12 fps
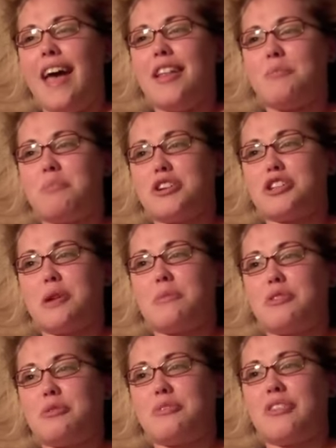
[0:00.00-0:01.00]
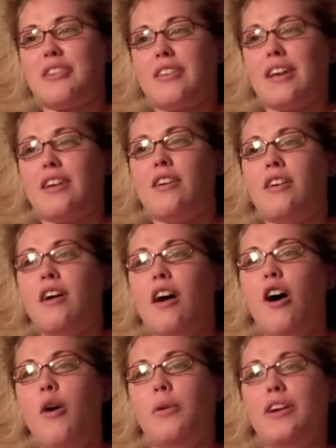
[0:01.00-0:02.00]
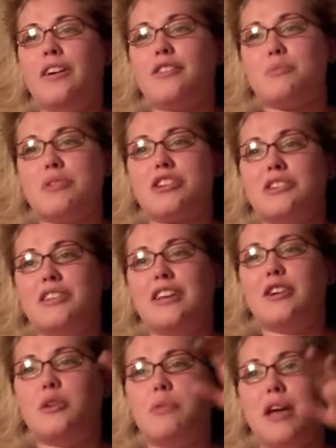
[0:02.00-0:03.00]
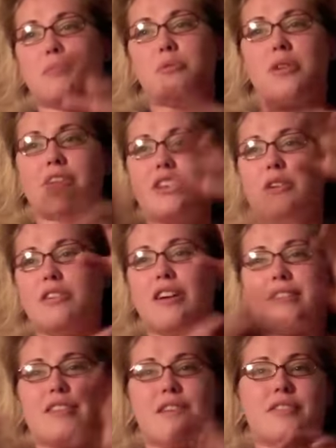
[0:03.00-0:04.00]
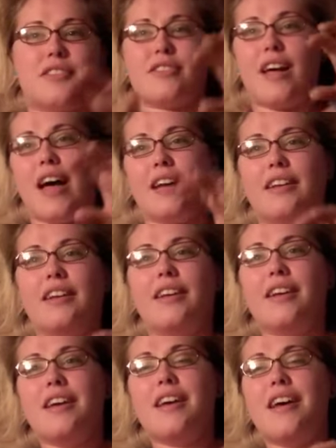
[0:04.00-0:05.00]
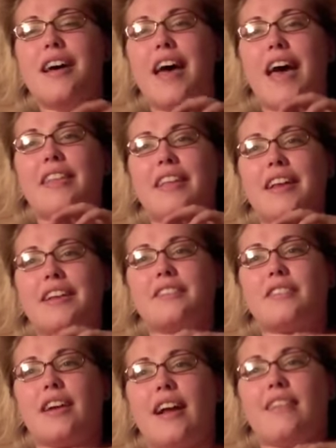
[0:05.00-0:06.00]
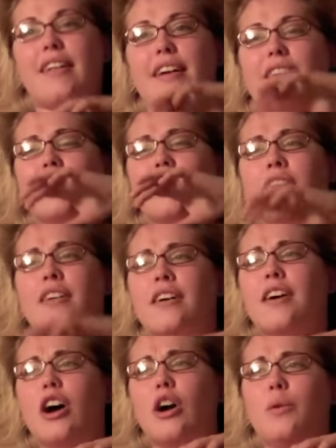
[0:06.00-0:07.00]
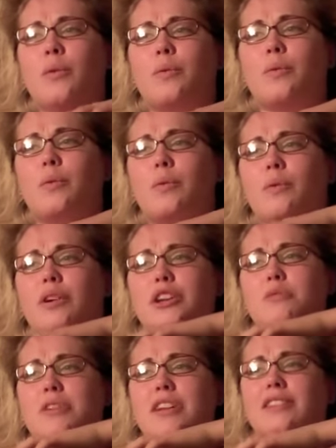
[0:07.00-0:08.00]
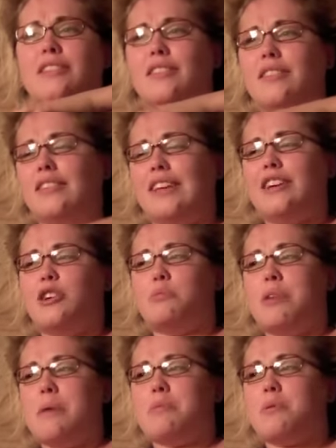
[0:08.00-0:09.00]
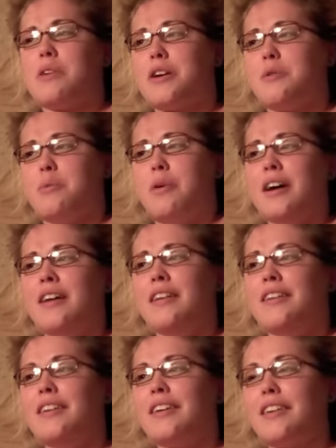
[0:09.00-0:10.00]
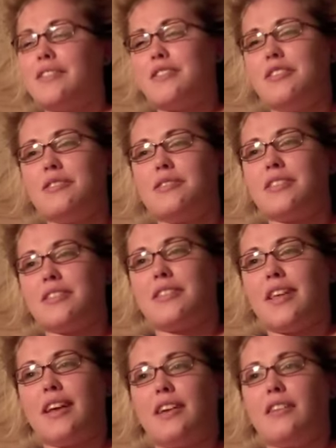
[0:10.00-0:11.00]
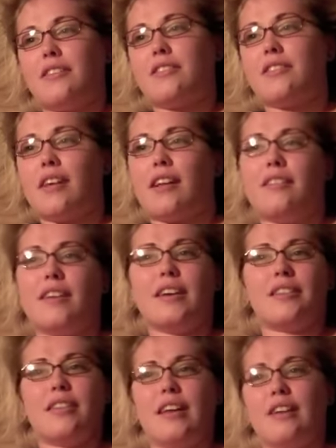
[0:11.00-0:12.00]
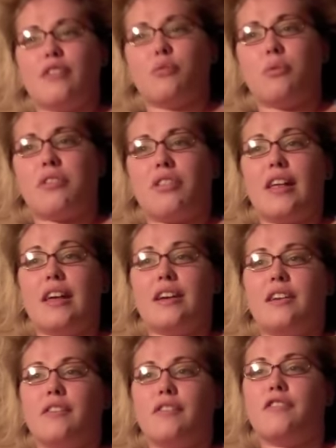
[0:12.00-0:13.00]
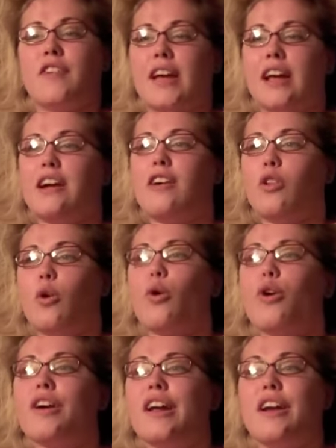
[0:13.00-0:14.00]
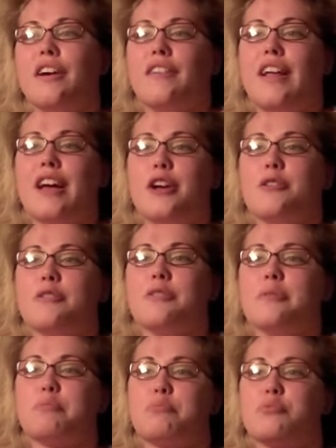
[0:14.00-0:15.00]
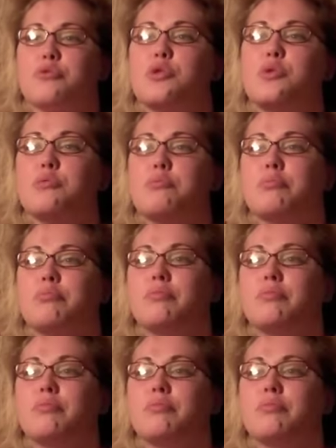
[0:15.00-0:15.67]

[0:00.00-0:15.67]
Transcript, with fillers: and the British government says like oh, well, here's a bunch of legal paperwork that you guys have to sign. And the Indians are kind of like, oh, what do you mean? Legal paperwork? What? Because they're used to just, like, settling things with, like, fucking glory or, like, brute